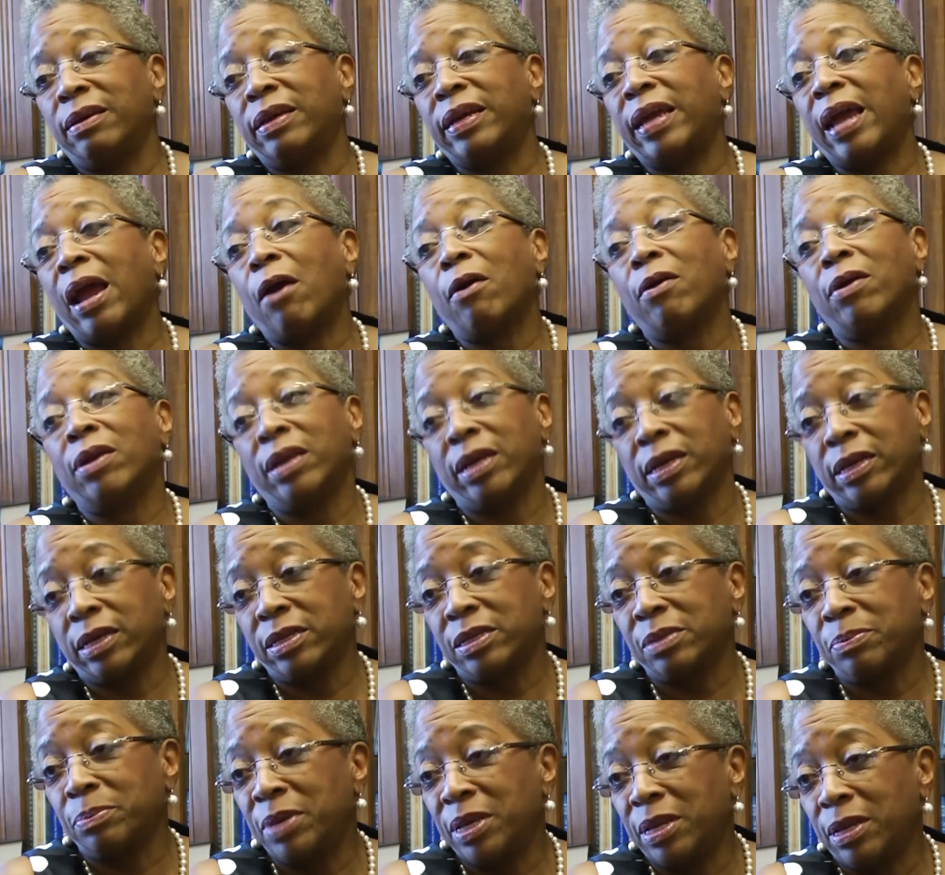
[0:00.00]
Caralec
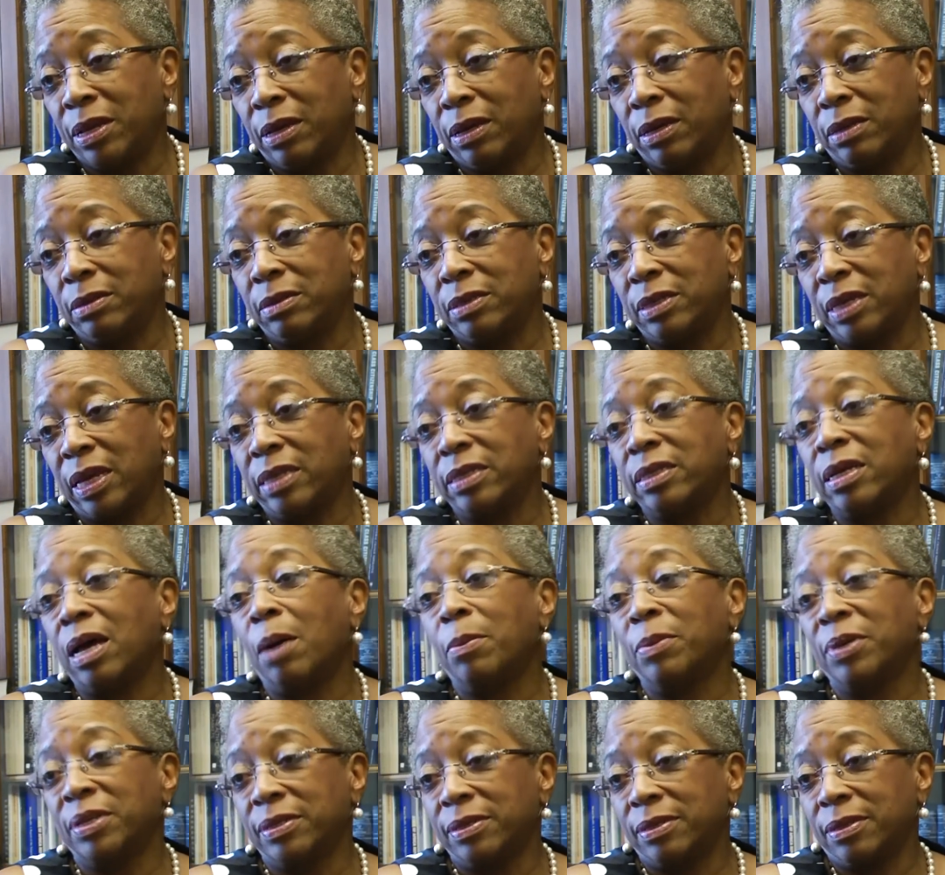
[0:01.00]
is meeting in St.
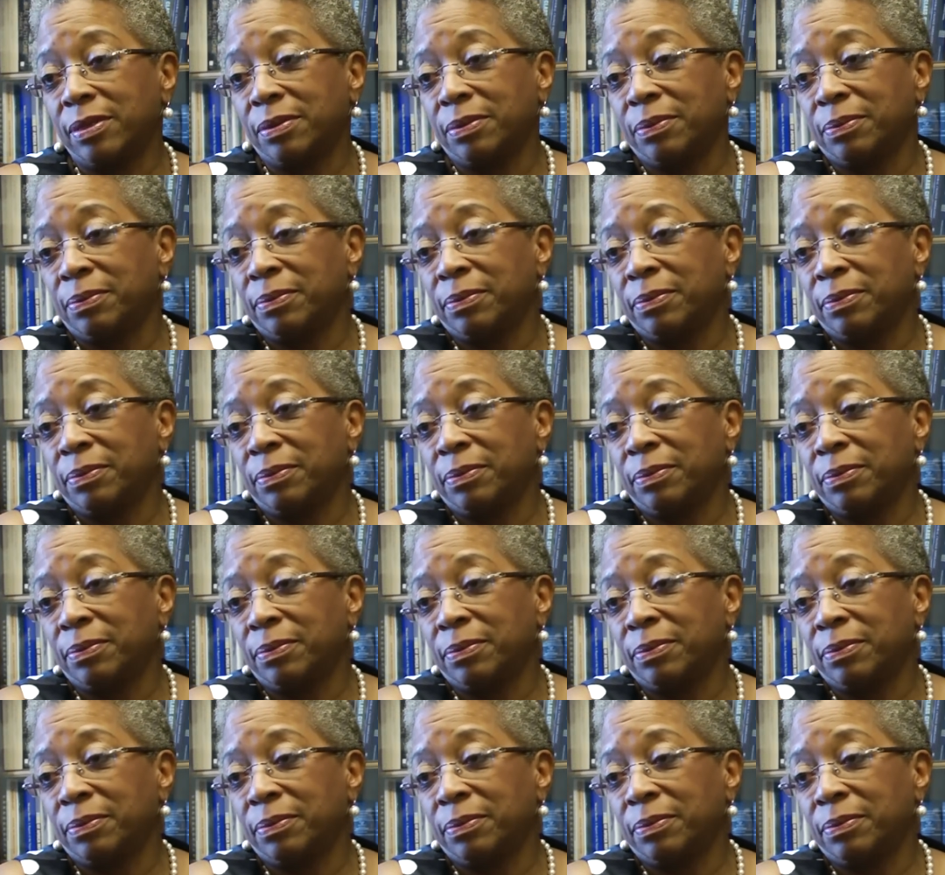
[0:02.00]
Thomas.